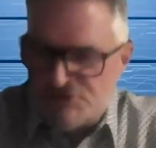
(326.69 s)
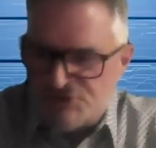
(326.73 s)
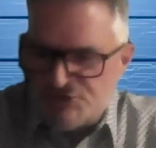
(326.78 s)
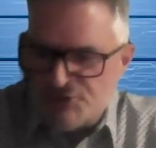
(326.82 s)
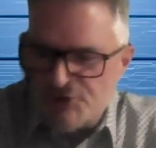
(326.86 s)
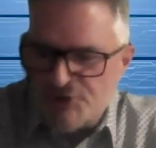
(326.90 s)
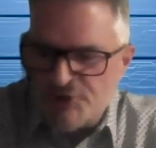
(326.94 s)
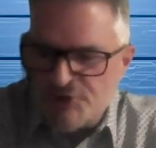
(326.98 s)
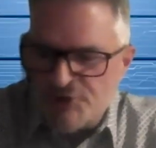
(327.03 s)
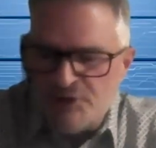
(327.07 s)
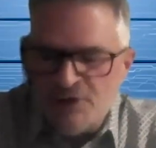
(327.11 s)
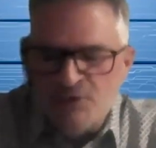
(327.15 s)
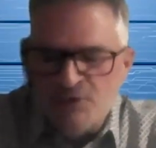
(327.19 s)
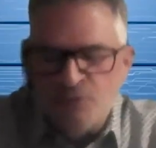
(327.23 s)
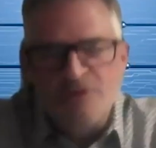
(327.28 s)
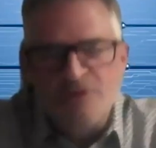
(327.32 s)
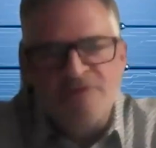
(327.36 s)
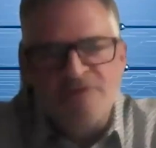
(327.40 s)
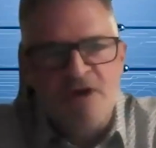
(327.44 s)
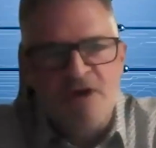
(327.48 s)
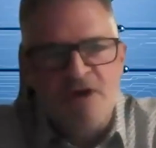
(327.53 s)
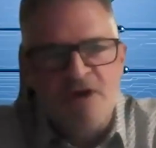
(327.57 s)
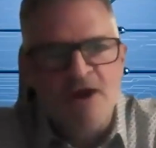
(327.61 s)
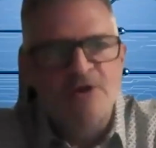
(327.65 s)
Sure.
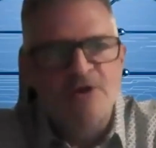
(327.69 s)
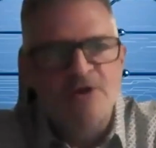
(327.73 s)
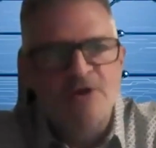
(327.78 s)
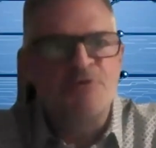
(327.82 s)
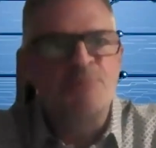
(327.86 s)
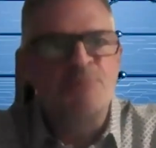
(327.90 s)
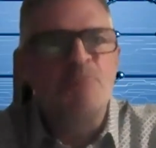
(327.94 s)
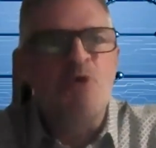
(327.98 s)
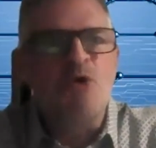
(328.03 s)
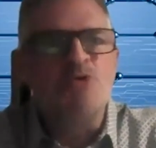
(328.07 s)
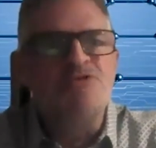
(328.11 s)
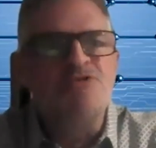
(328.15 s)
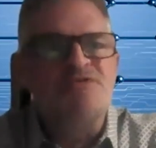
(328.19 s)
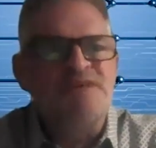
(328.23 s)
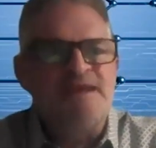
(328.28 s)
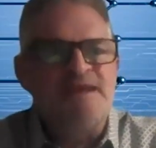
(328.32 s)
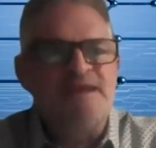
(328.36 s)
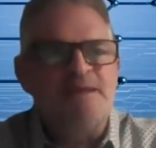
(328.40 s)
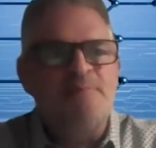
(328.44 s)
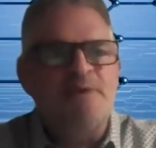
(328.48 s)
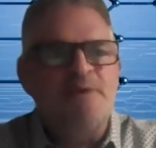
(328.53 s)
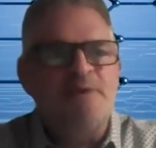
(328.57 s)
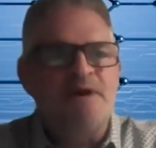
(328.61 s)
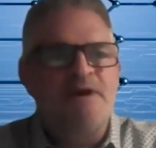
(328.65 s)
We've hired Mo
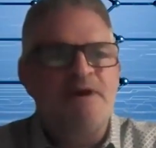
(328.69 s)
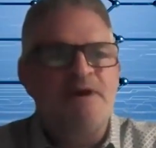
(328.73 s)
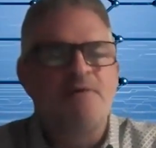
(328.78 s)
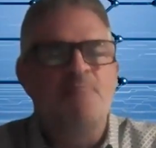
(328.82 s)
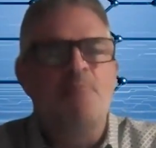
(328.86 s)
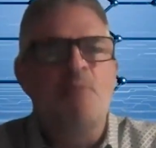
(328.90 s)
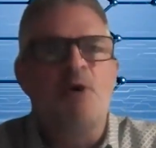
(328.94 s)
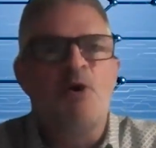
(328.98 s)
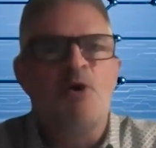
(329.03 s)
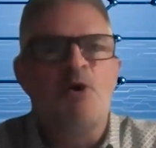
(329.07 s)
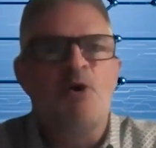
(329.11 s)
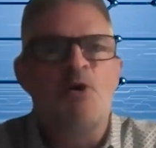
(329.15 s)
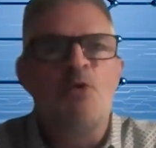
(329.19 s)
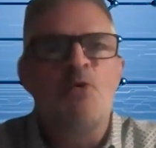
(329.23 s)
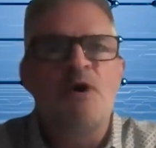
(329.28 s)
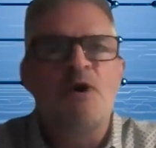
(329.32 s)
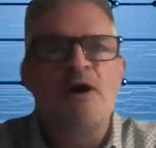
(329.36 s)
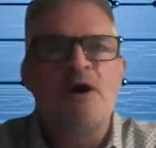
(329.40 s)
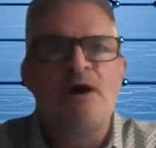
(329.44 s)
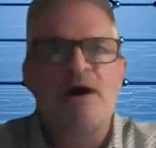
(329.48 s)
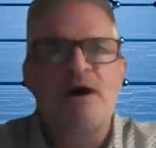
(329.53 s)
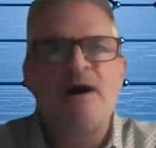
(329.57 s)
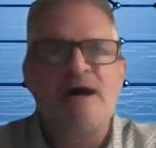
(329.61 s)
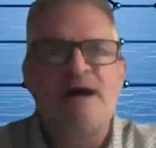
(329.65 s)
Deeb.
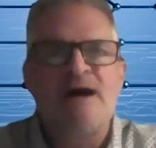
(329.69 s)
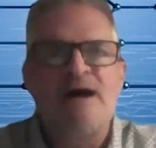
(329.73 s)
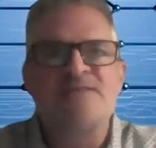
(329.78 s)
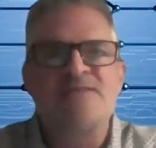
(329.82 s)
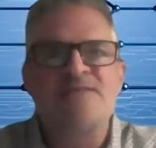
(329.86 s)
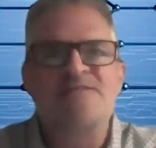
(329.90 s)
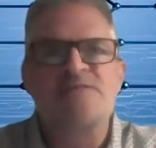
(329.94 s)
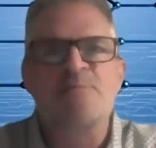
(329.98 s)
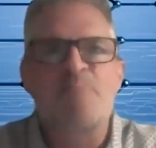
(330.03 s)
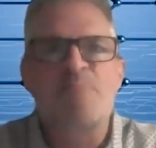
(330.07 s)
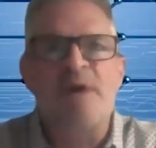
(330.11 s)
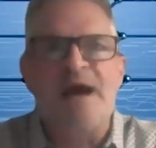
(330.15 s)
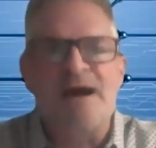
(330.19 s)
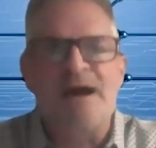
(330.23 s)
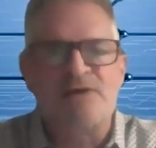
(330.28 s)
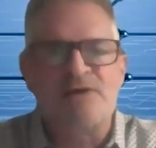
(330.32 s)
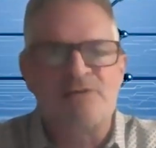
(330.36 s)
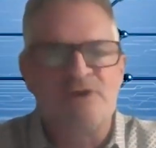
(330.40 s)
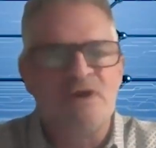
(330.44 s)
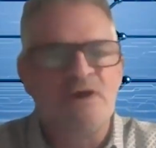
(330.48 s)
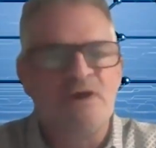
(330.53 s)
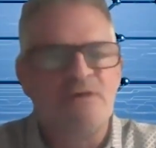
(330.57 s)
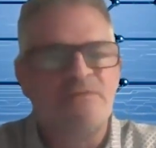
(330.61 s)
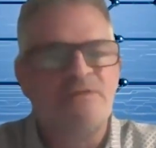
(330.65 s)
Mo has a
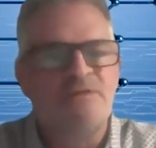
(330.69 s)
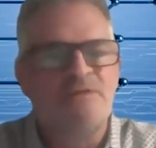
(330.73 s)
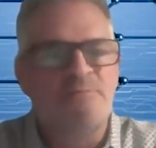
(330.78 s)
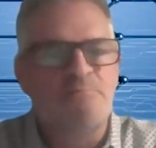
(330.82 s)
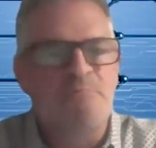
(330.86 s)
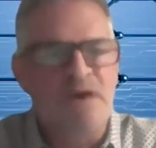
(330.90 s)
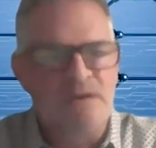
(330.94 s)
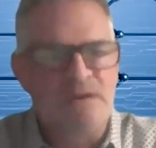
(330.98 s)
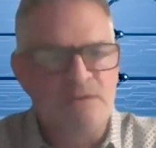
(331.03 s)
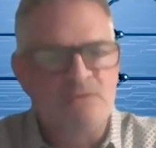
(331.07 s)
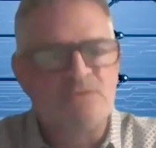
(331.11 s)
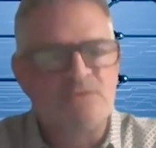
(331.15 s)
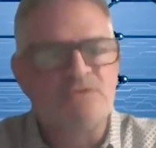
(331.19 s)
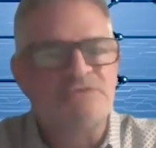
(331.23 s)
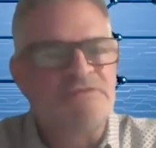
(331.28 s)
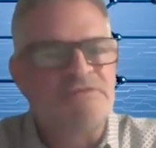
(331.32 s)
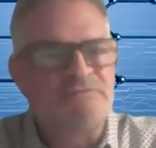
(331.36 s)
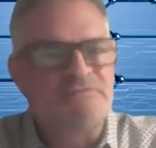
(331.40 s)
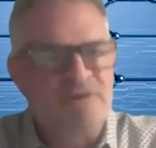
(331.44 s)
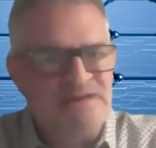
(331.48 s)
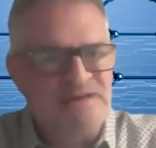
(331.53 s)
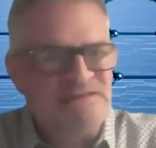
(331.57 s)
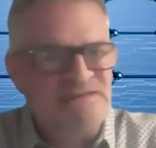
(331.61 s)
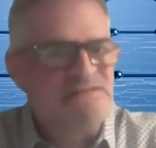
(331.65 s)
background in medical
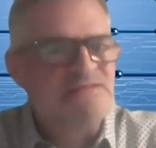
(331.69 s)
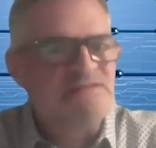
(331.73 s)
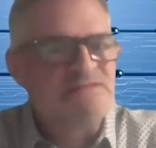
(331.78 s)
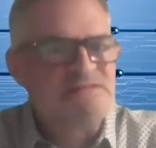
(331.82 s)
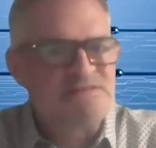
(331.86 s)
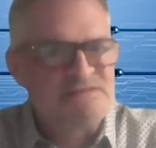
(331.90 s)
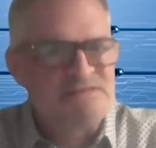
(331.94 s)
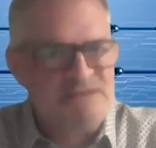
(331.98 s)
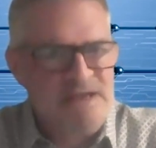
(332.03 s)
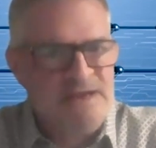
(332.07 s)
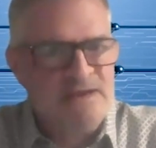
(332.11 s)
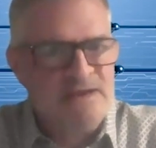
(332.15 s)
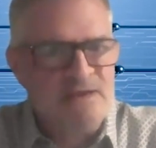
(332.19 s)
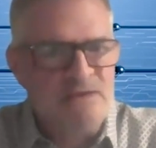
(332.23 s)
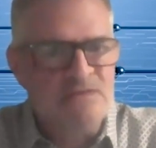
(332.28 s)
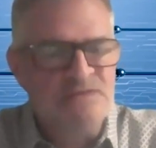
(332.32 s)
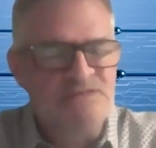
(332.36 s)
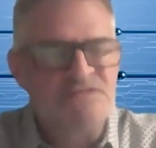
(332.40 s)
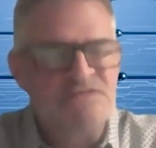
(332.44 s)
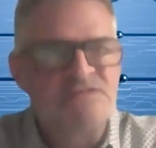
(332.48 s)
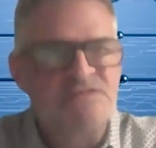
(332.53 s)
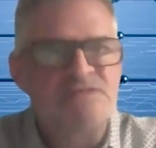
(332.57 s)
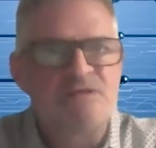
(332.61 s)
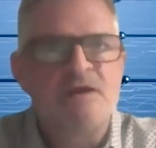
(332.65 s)
devices
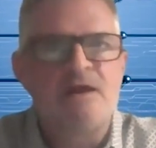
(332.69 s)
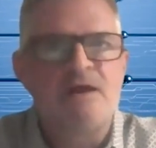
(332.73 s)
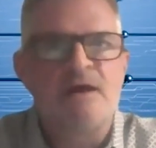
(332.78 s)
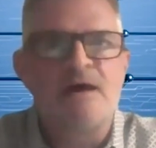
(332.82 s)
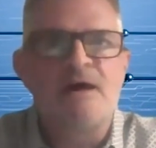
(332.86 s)
sales.